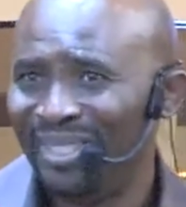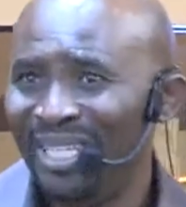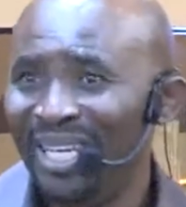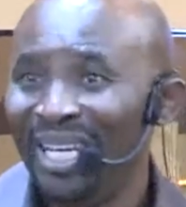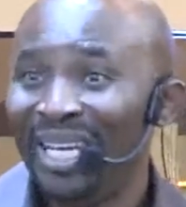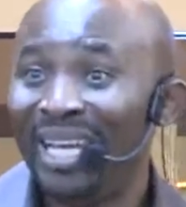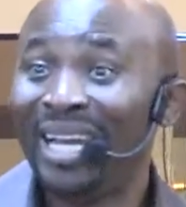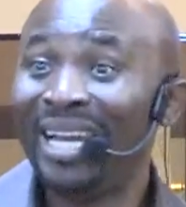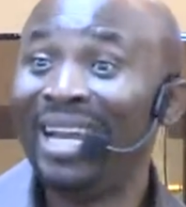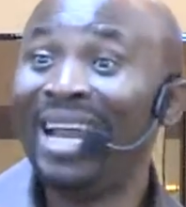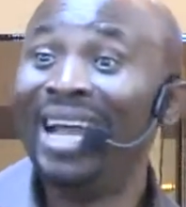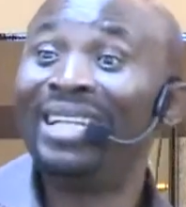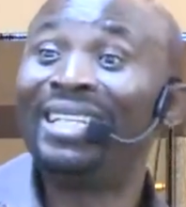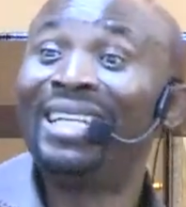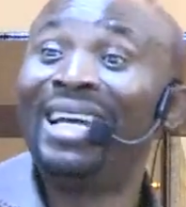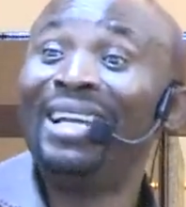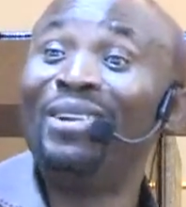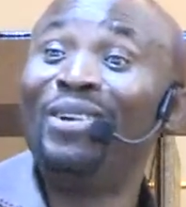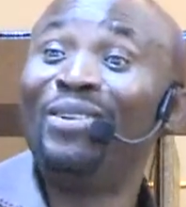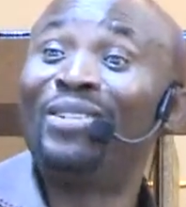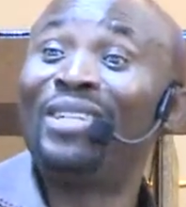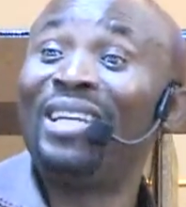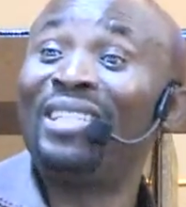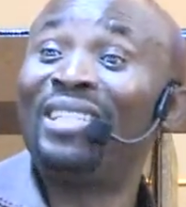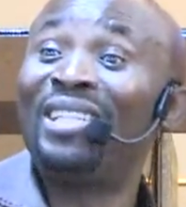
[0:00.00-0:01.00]
Can I tell
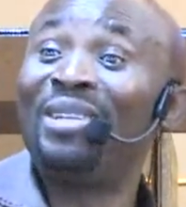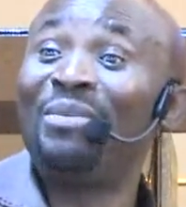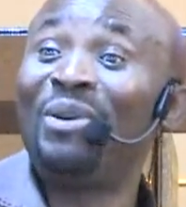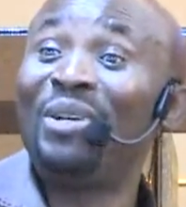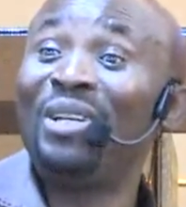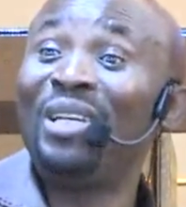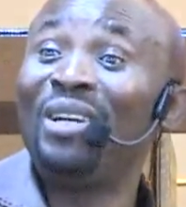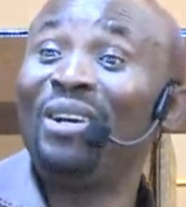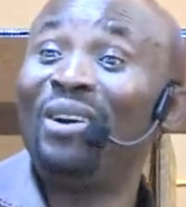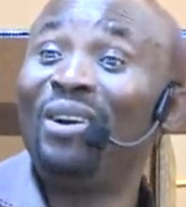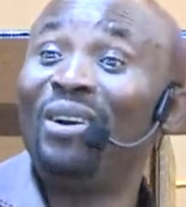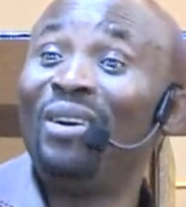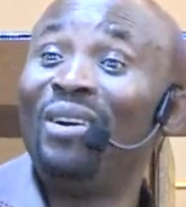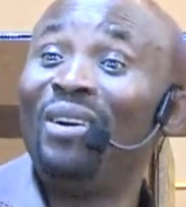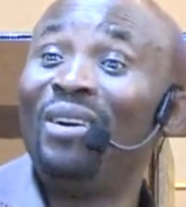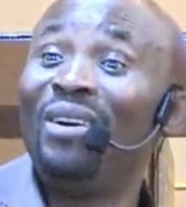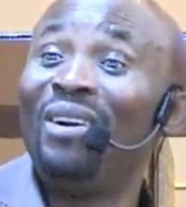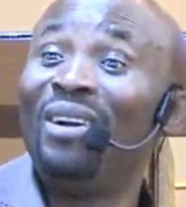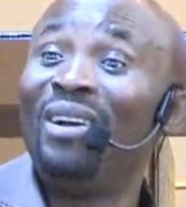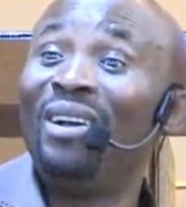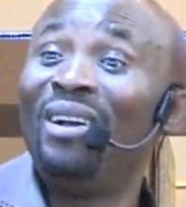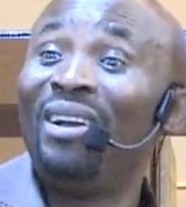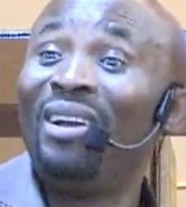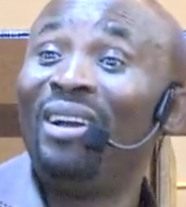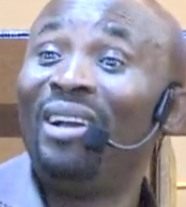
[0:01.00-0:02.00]
your testimony?
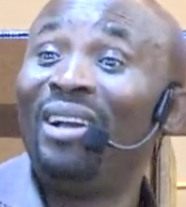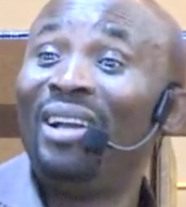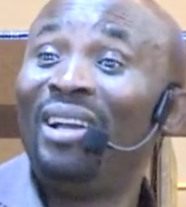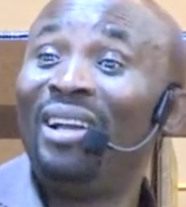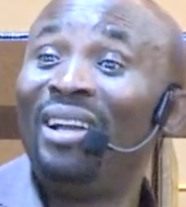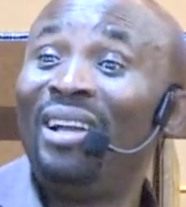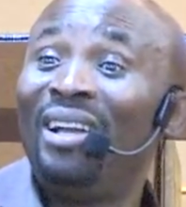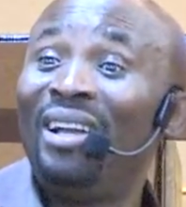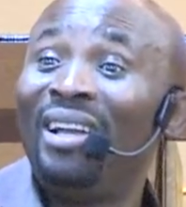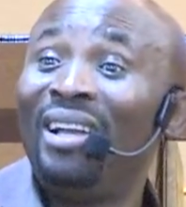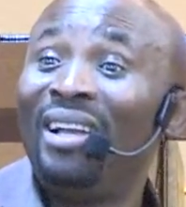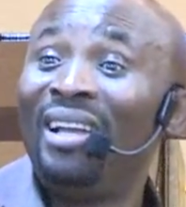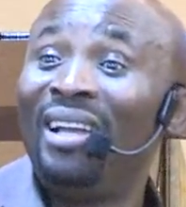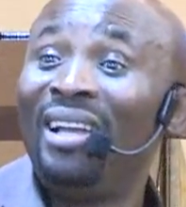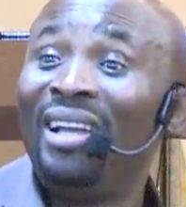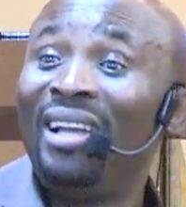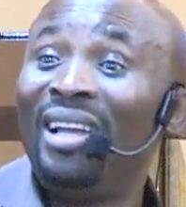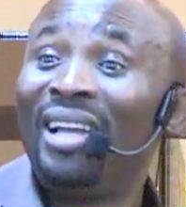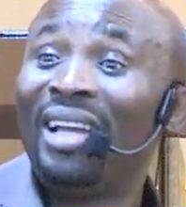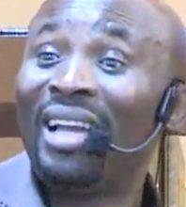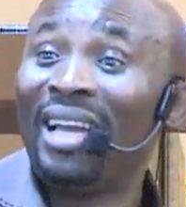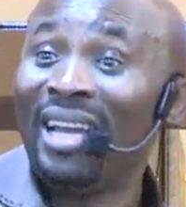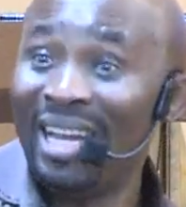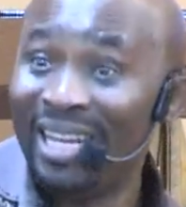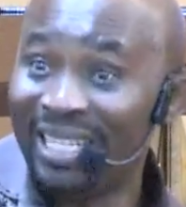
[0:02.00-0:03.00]

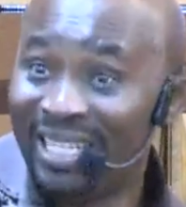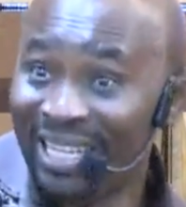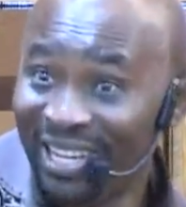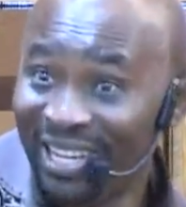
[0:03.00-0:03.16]
Can I tell